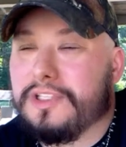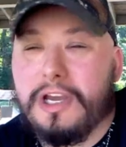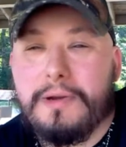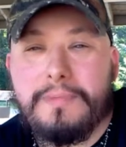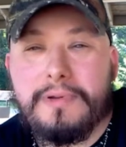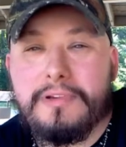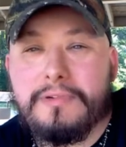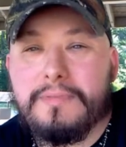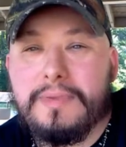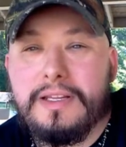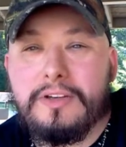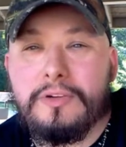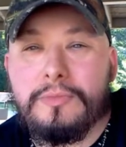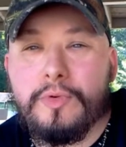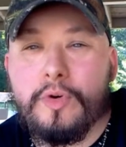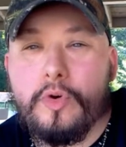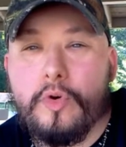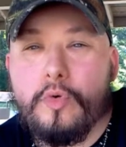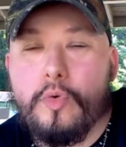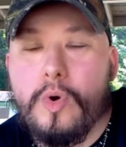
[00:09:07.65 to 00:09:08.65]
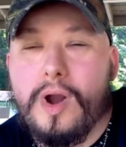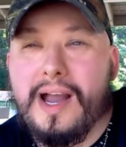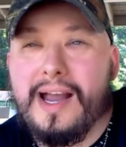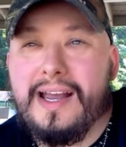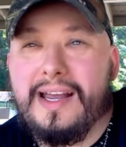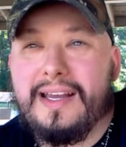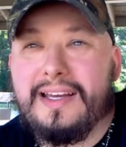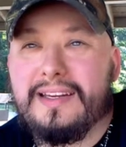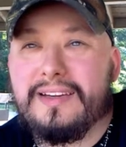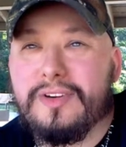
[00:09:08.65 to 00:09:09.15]
was hoping to be a little more
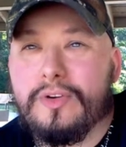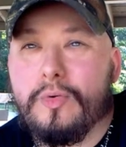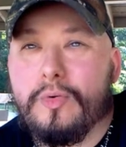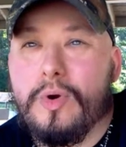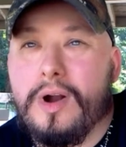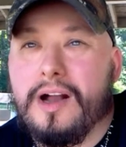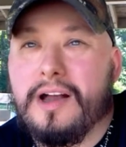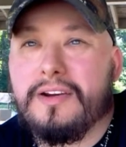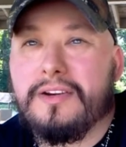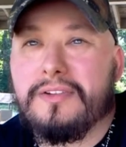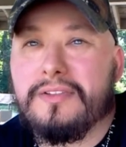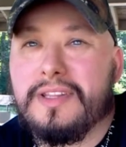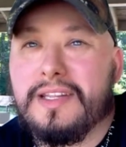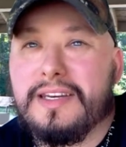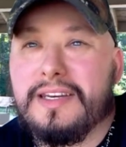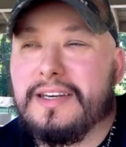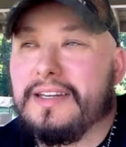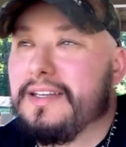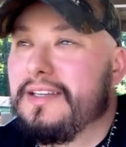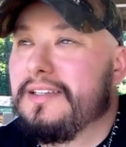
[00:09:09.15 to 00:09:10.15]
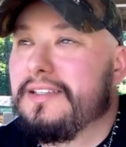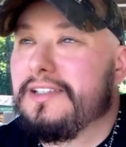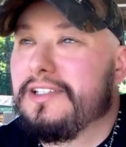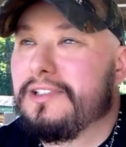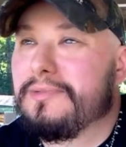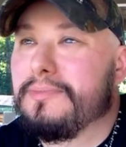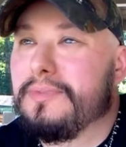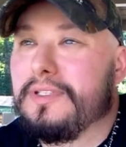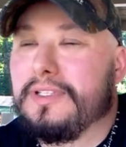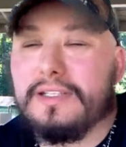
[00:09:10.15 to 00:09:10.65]
quieter than it
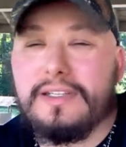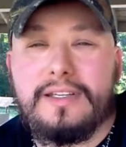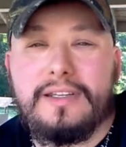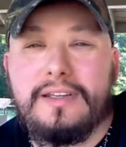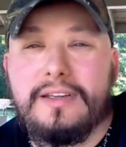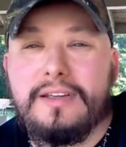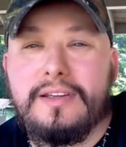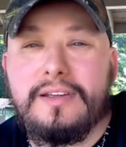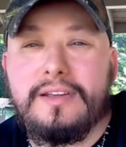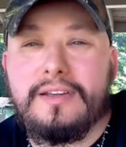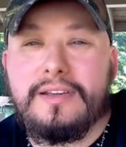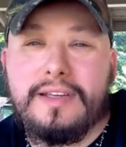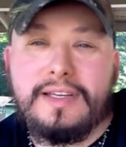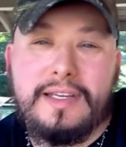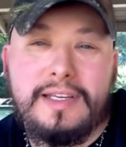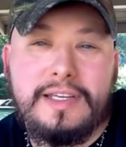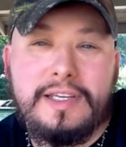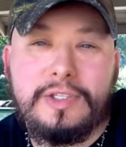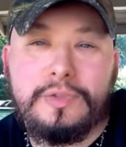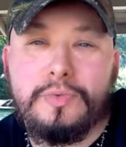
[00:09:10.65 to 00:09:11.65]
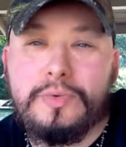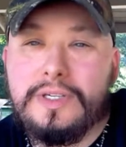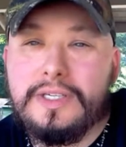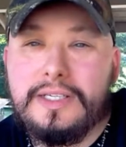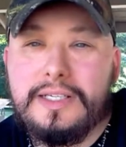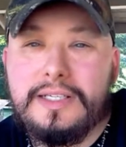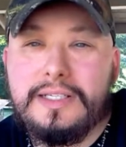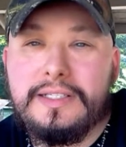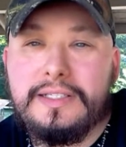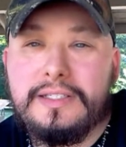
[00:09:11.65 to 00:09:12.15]
is, but it is
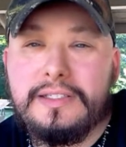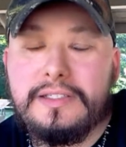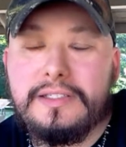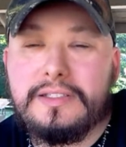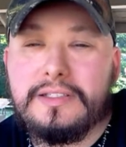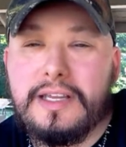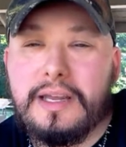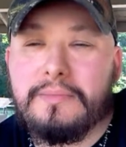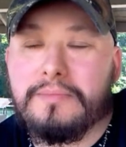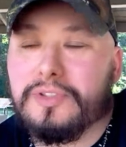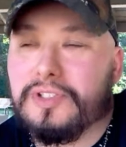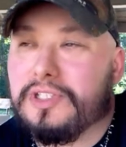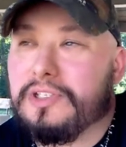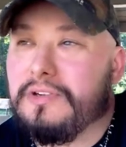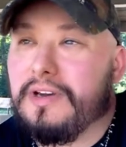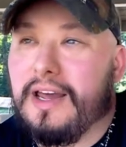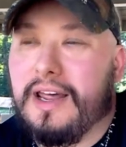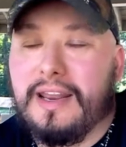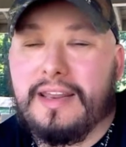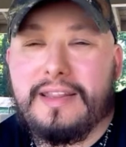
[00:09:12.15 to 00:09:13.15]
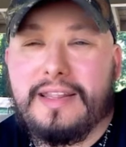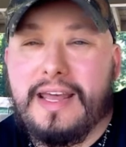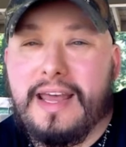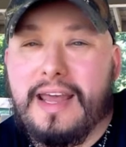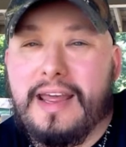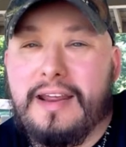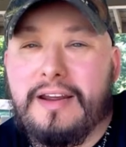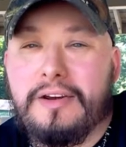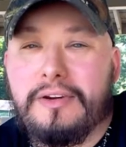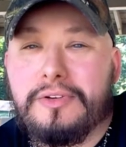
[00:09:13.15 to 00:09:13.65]
what it is. I'm still out of
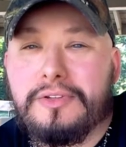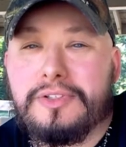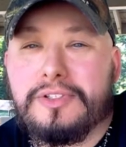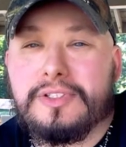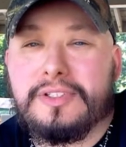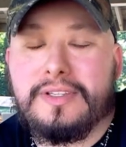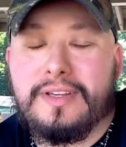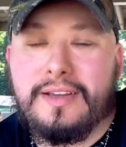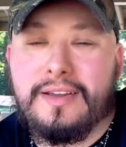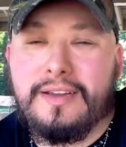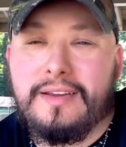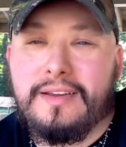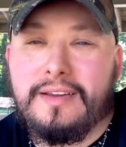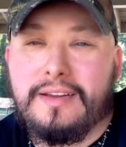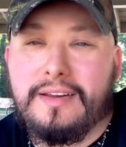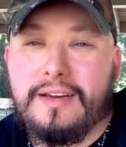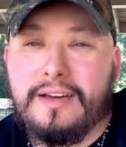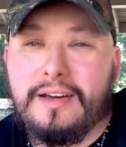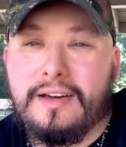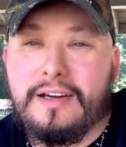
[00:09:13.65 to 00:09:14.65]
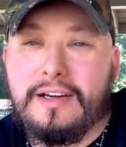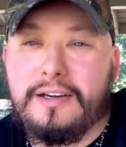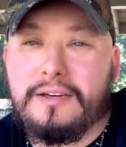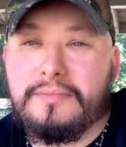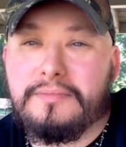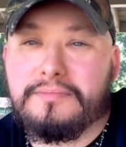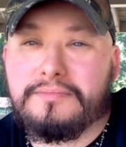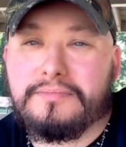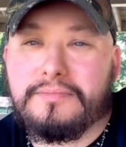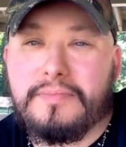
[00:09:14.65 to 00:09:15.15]
the house.
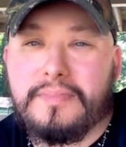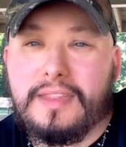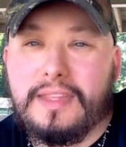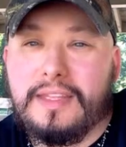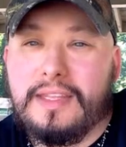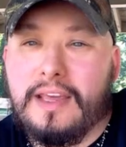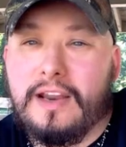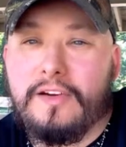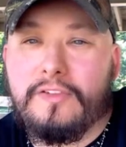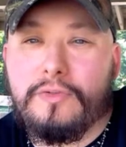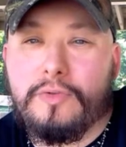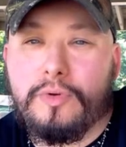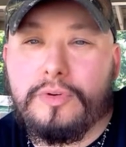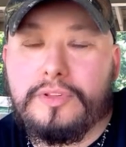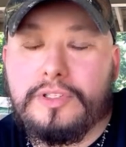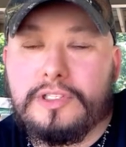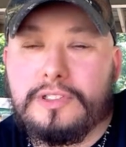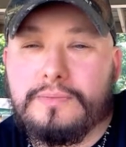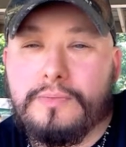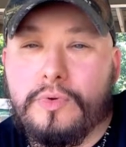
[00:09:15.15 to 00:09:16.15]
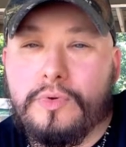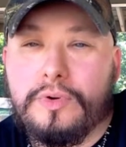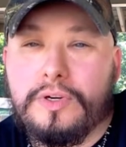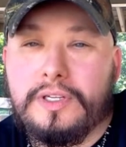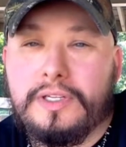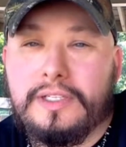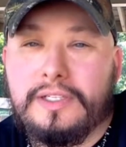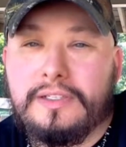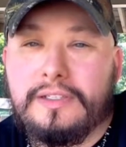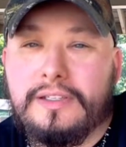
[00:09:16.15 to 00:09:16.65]
Got off work this
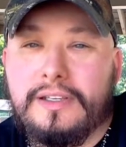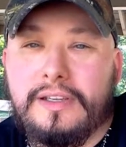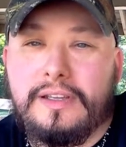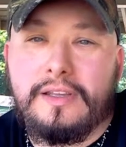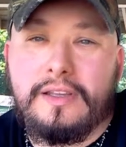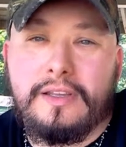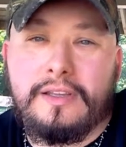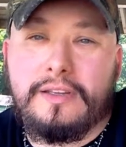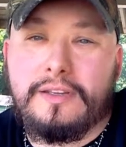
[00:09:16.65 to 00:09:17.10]
morning.